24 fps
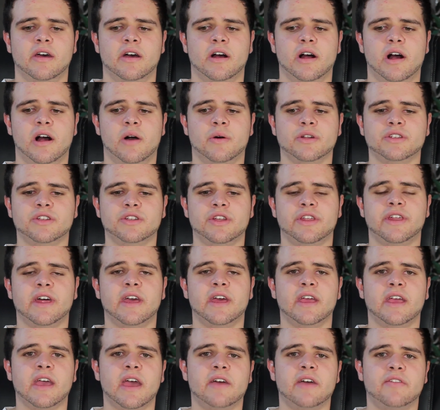I want to
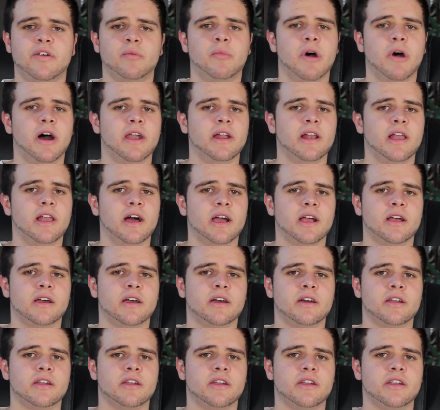thank everybody, like
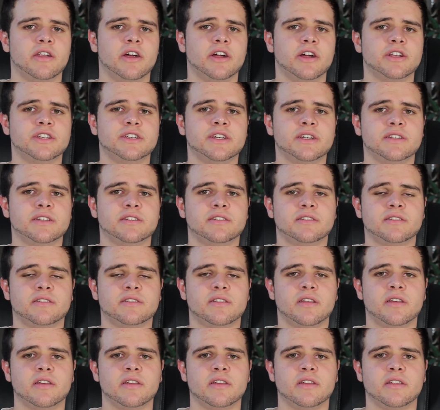not just
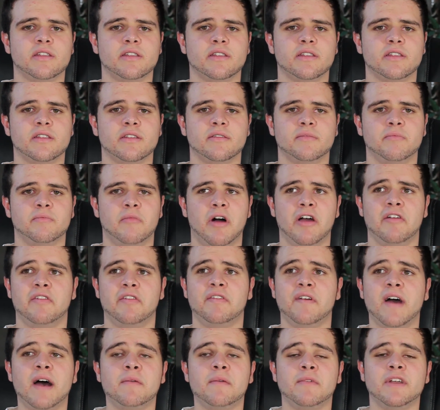my
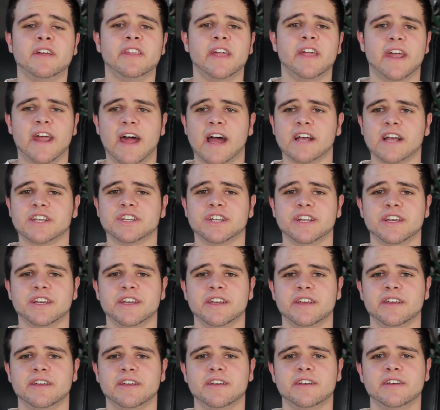family that I
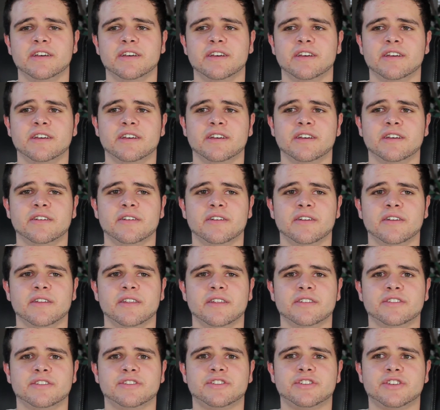actually
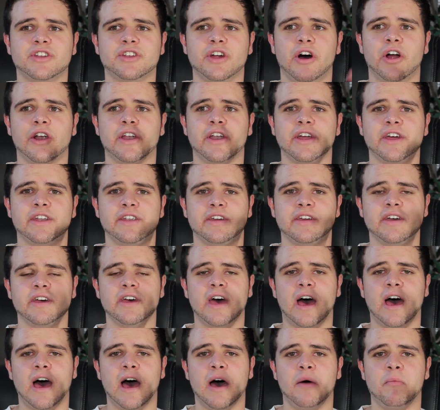started
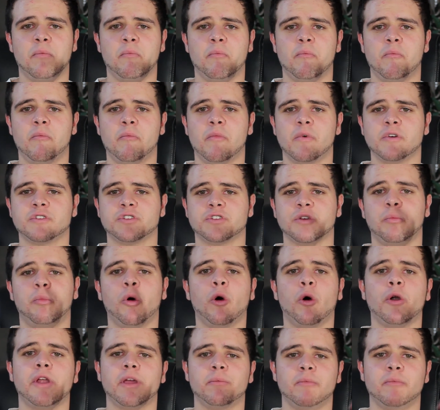um,
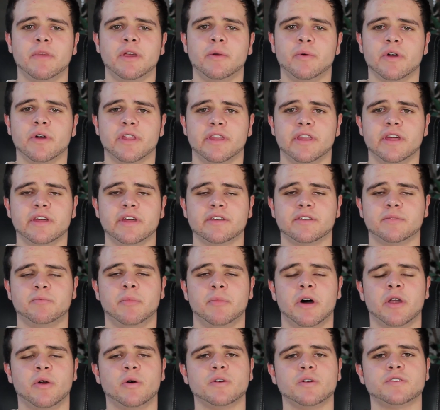supporting me with this,
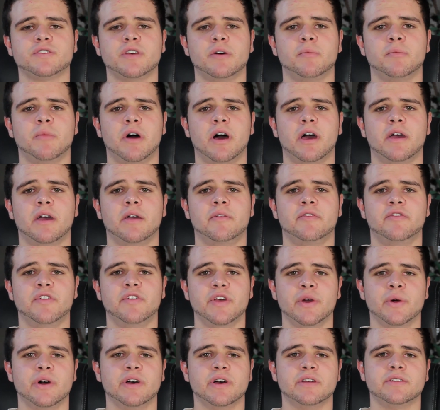but also my
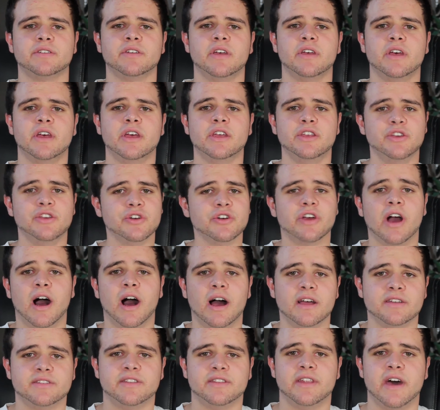viewers, you
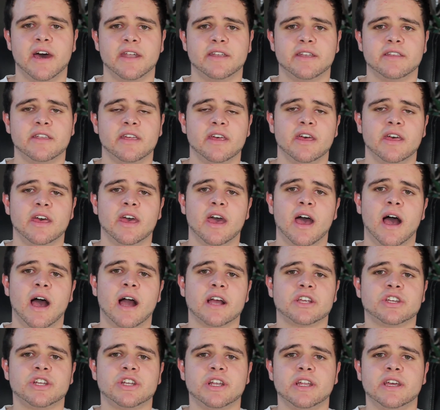guys that
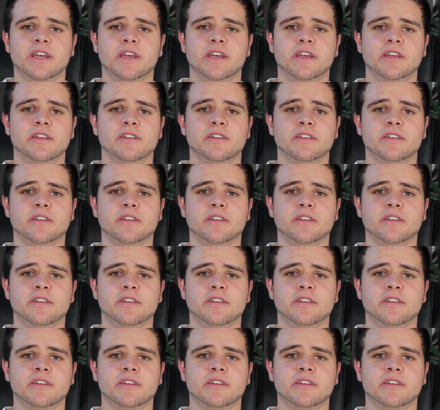actually